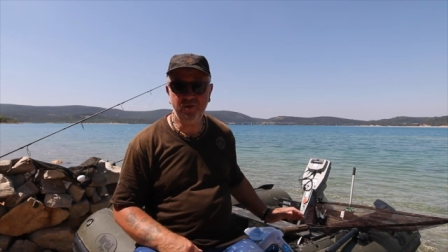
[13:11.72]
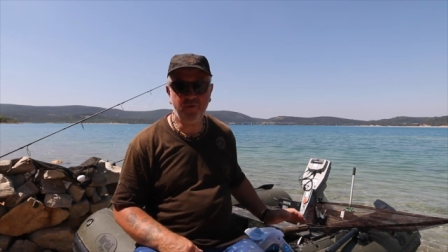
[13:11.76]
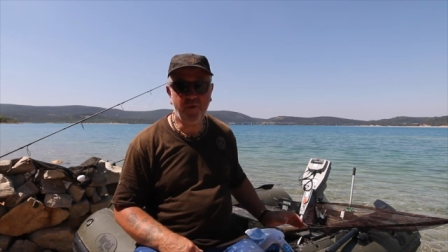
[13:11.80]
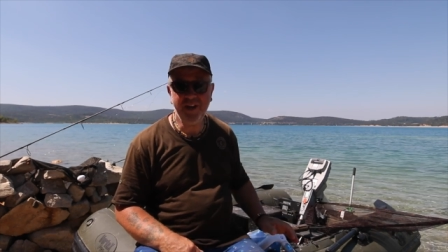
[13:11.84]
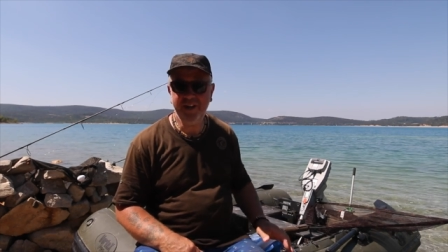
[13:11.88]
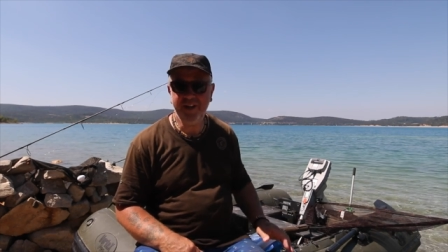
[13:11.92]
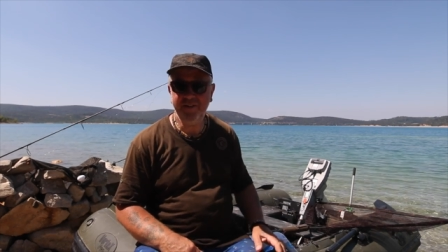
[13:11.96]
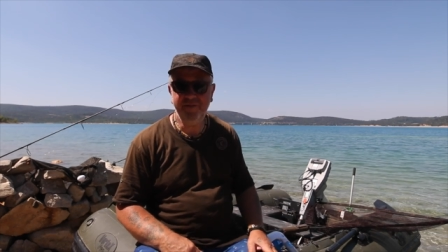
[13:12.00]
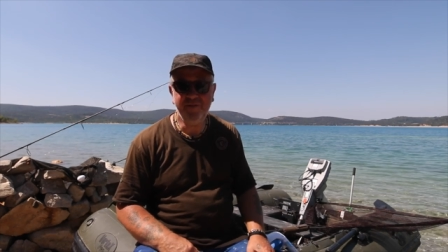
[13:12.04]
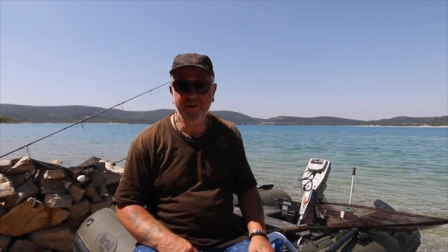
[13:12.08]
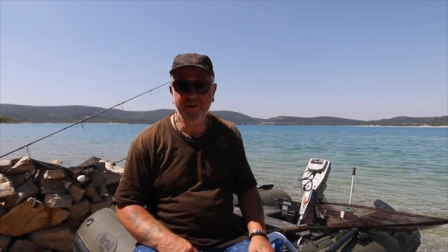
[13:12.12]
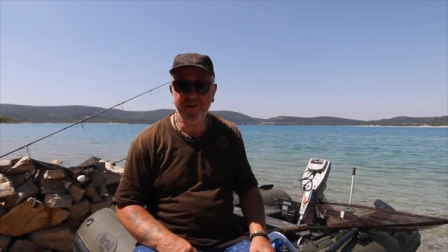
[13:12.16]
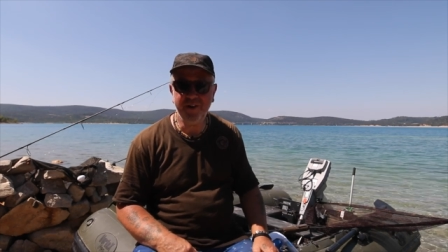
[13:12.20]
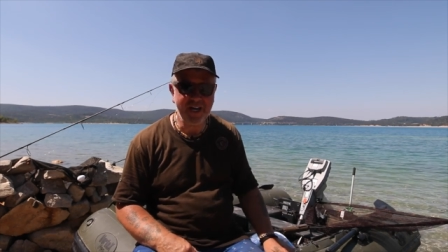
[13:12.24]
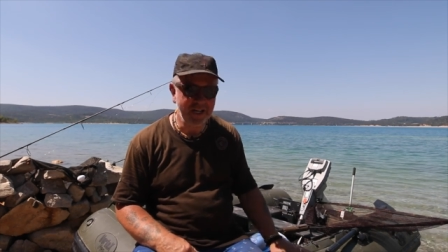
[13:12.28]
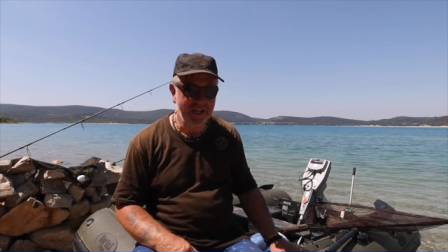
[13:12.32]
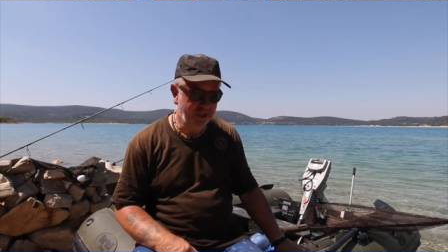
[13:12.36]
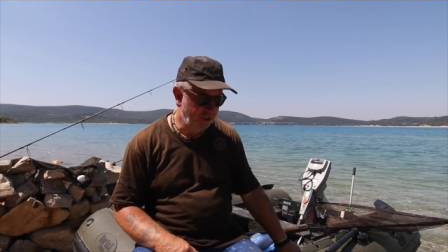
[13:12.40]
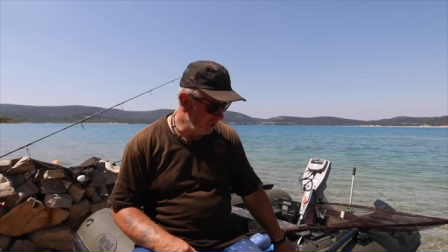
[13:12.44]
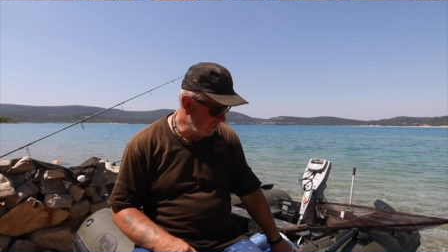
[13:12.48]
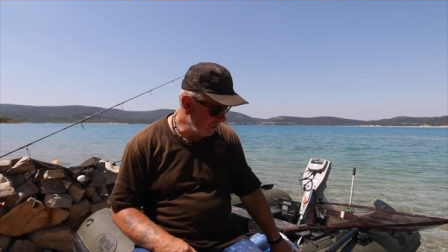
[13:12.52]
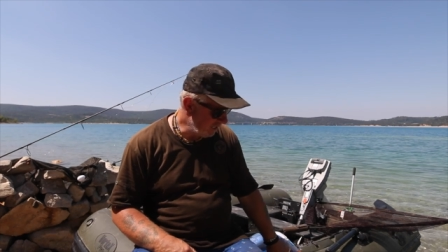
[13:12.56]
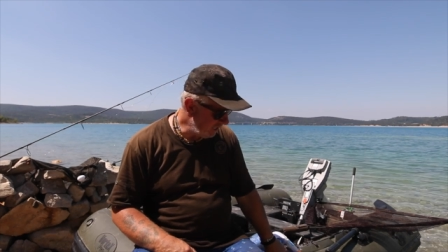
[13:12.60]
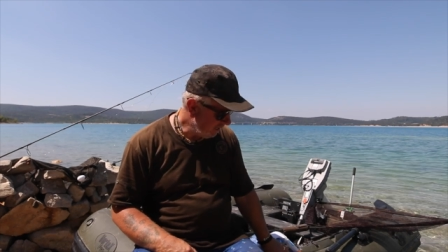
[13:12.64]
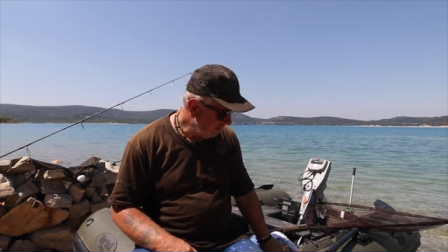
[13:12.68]
20 foot
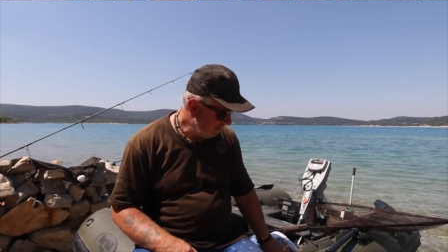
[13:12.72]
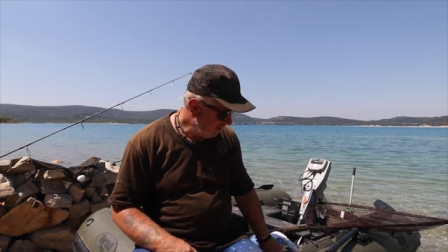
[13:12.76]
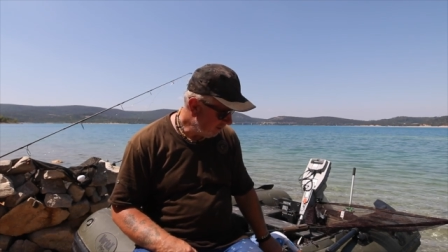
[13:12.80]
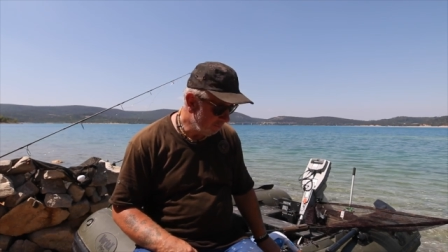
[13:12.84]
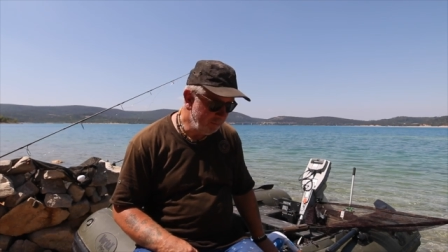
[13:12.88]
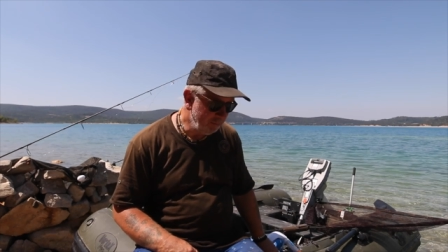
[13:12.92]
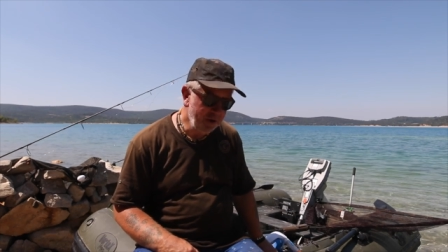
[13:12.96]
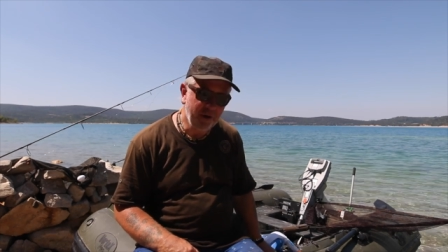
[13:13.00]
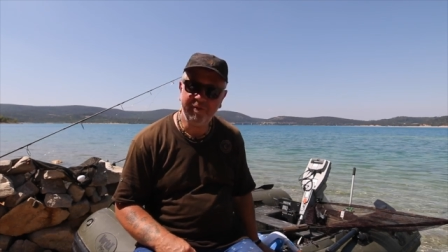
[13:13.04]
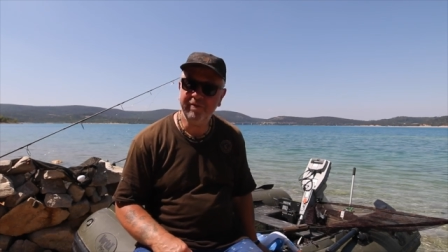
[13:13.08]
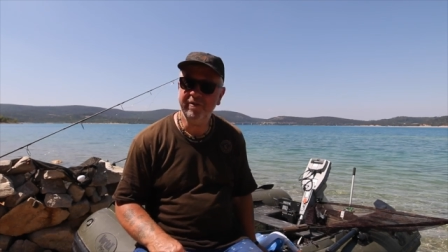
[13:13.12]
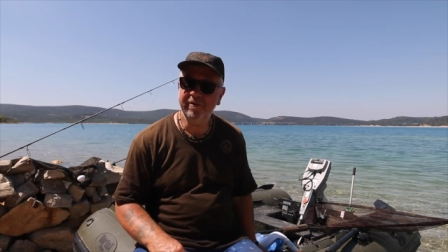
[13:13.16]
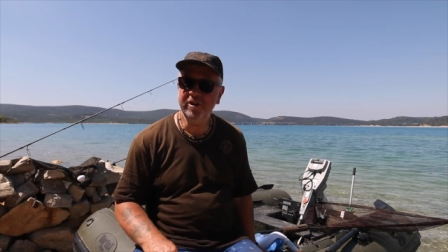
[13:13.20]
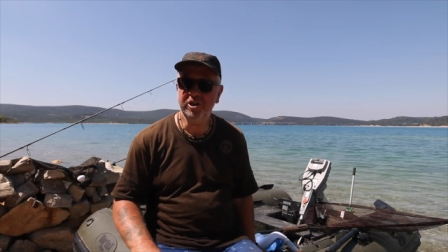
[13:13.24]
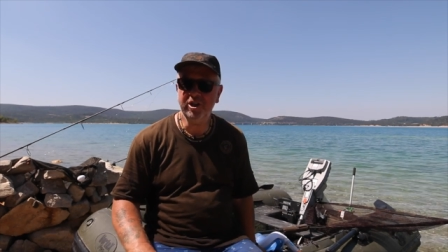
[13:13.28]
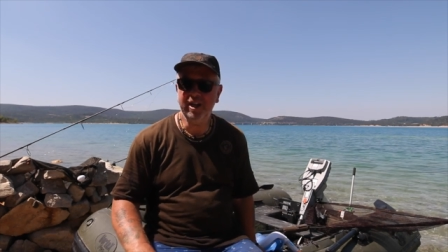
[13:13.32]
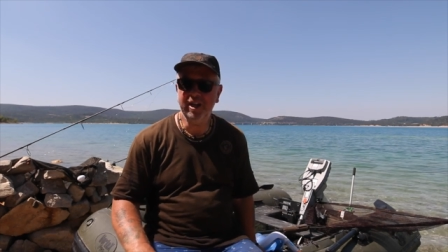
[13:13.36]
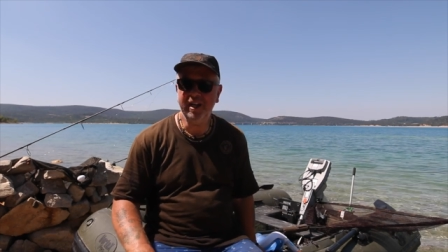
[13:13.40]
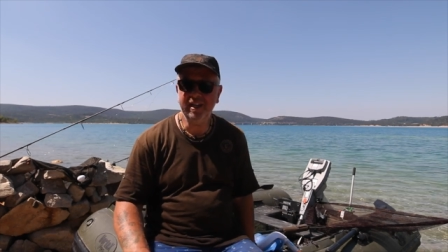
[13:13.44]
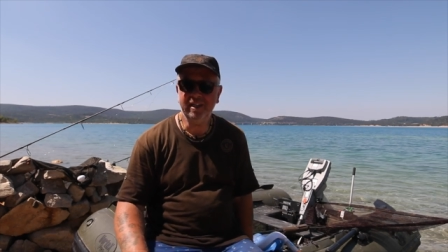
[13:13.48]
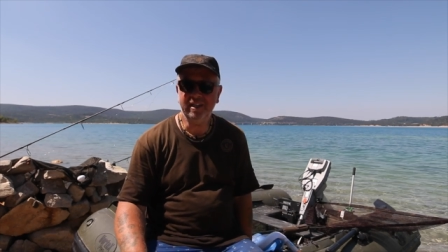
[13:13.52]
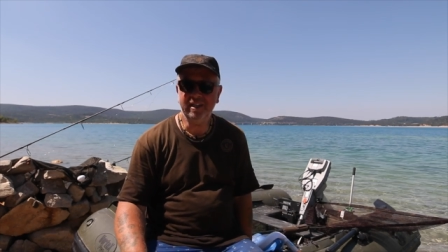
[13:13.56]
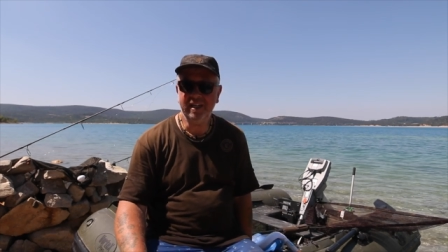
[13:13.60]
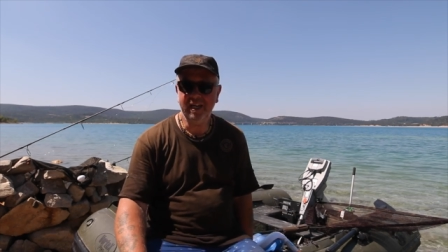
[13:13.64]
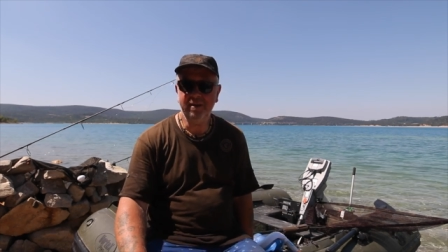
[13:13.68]
actually. I'm not fishing
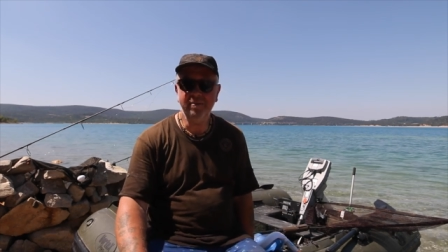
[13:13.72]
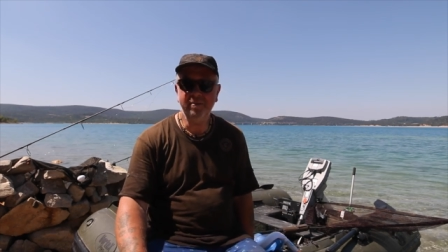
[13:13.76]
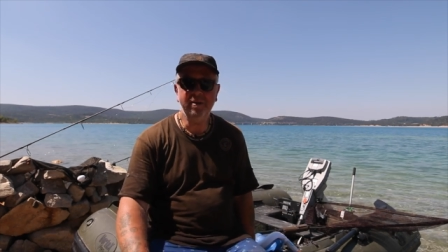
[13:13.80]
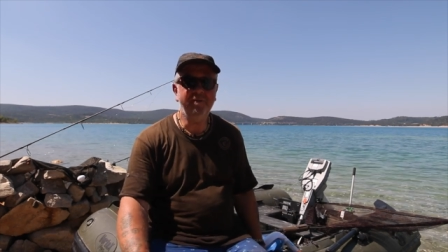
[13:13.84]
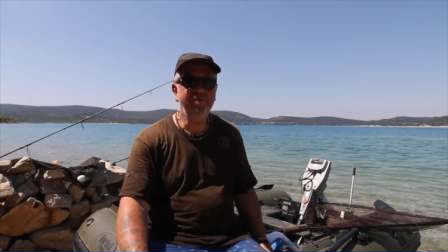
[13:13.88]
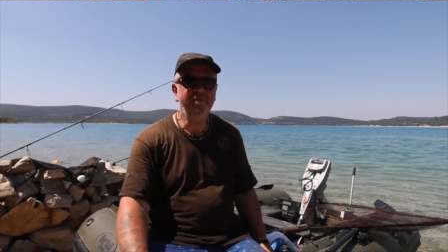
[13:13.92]
that deep,